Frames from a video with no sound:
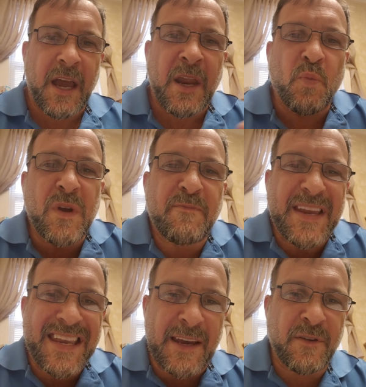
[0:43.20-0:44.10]
And we've
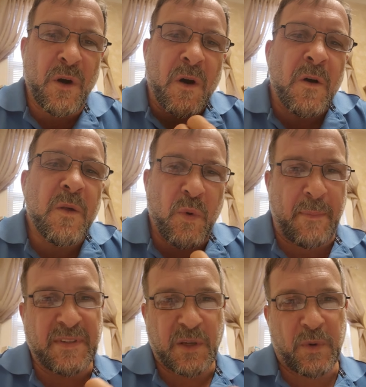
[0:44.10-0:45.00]
been given all the
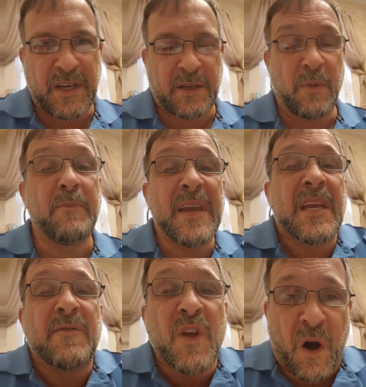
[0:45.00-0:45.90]
weapons that we need. We've been
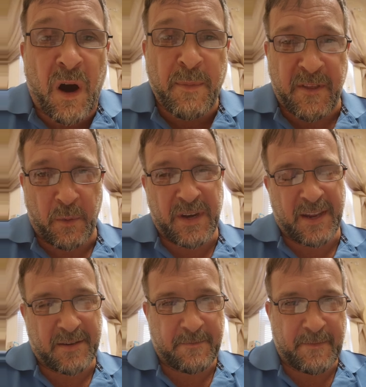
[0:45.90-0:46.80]
given the armor that we
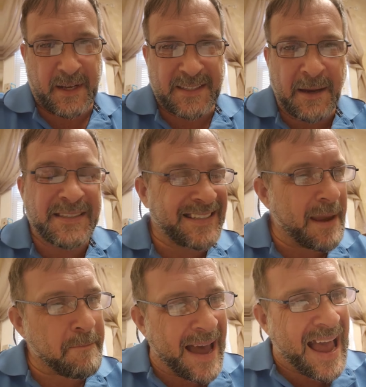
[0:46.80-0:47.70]
need. Time to
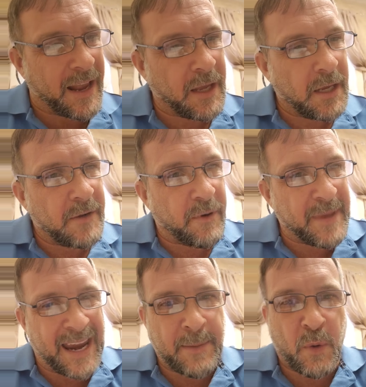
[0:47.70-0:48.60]
take back from
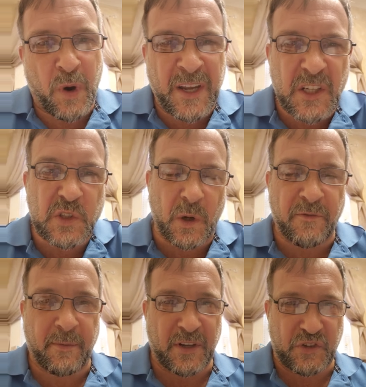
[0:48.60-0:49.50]
the enemy what he's
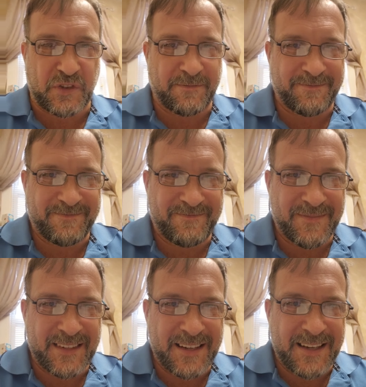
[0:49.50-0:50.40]
stolen from us.
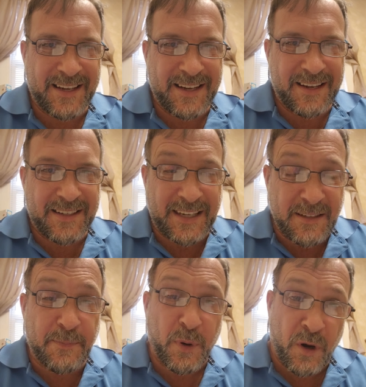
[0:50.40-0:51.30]

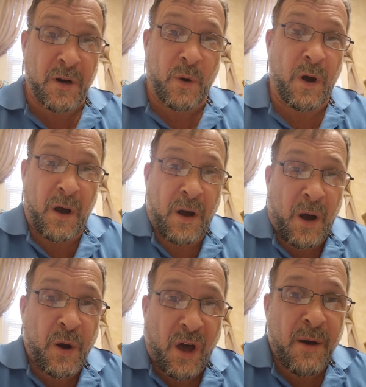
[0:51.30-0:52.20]
Time to put on our,
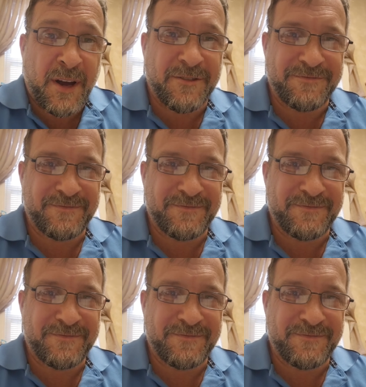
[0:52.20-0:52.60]
our armor.